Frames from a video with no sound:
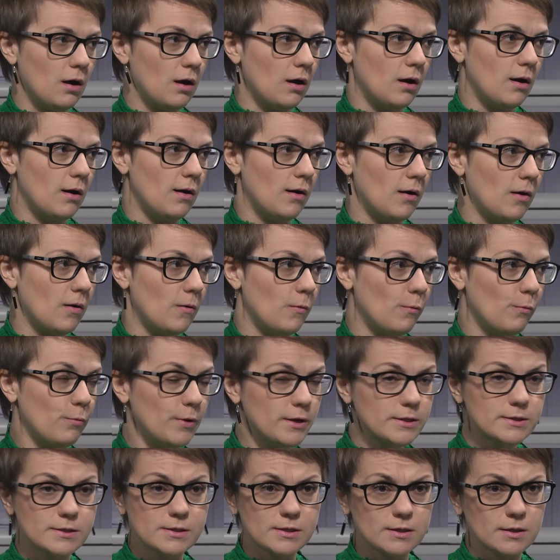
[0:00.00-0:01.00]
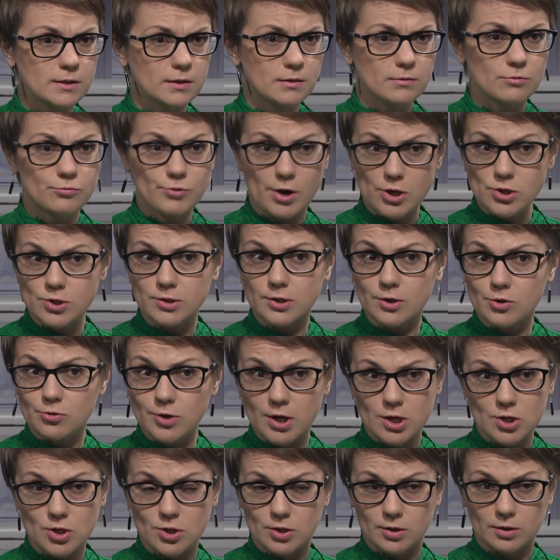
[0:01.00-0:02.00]
Uh, with the Russian
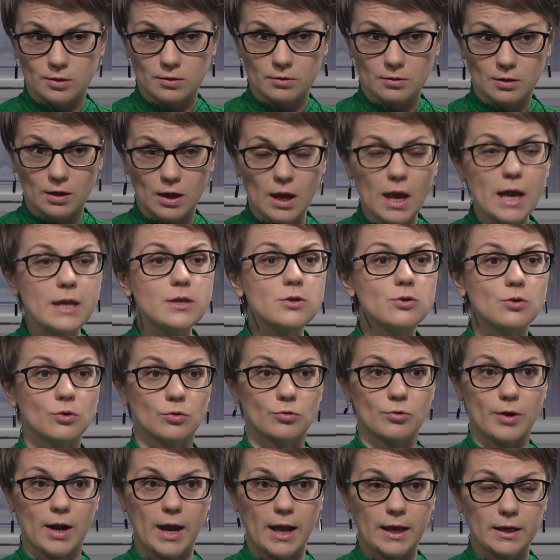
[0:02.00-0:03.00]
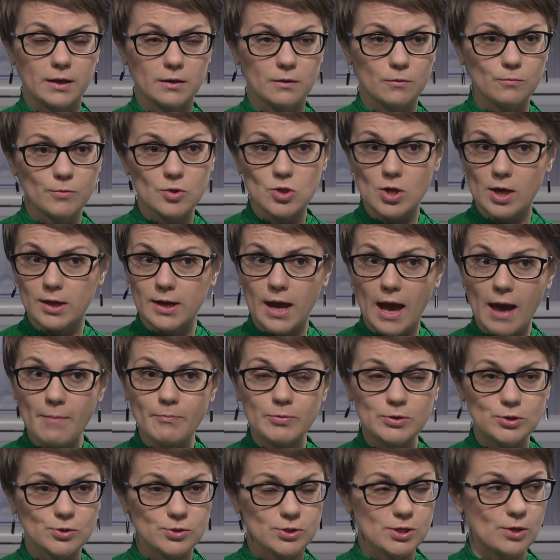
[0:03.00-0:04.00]
aggression in Ukraine, which had
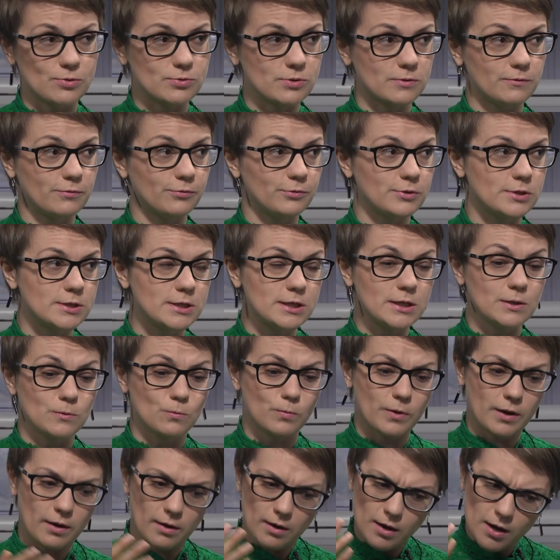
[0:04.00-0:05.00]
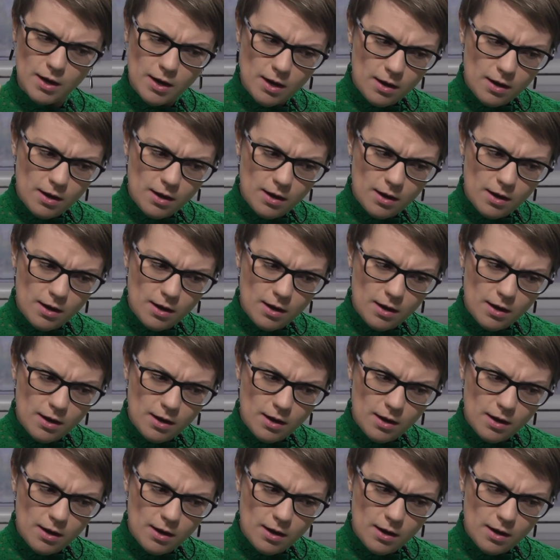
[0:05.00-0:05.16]
happened 2014, where